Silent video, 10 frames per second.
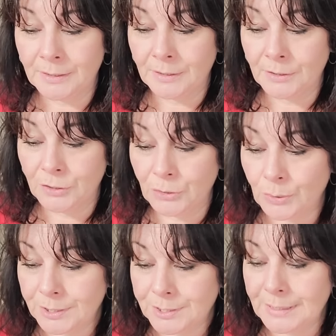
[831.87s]

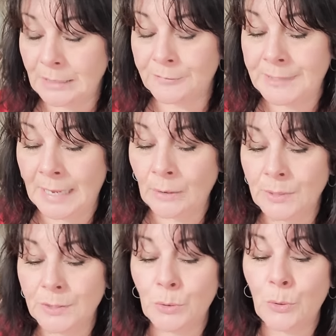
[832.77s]
Your self-doubt
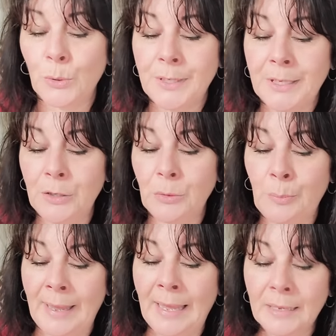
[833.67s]
is holding you
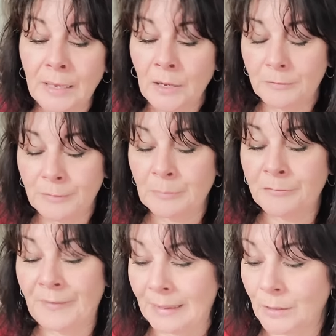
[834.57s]
back from
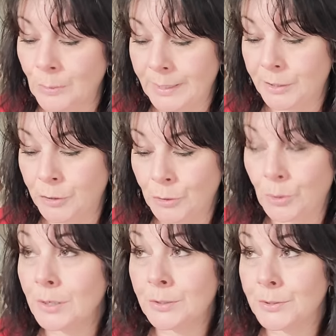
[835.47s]
following
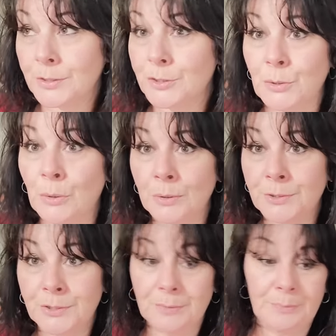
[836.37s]
your
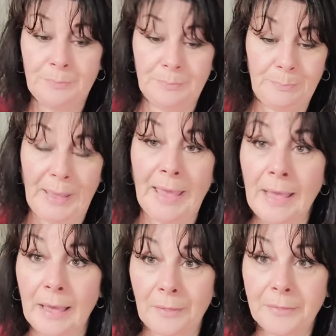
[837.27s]
soul's
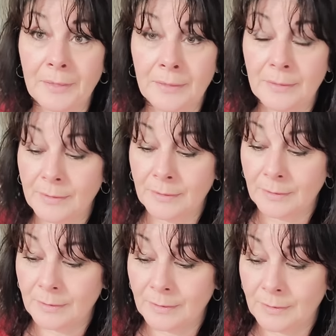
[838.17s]
path.
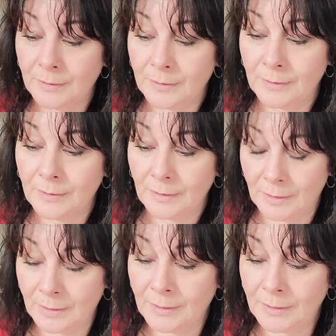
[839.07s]

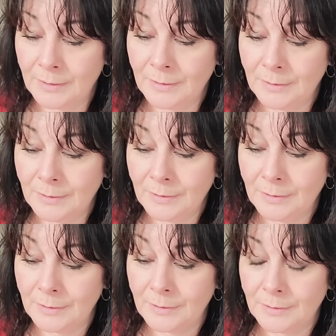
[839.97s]
Uh-huh.
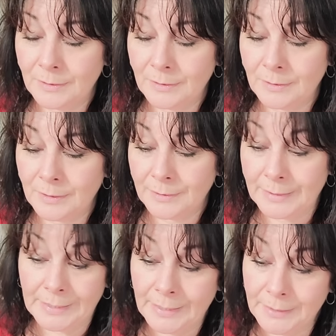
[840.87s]

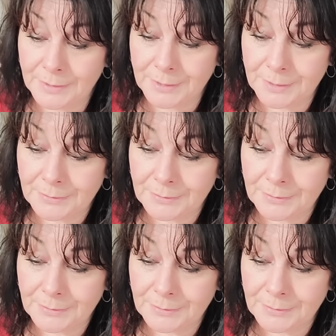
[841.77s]
It is.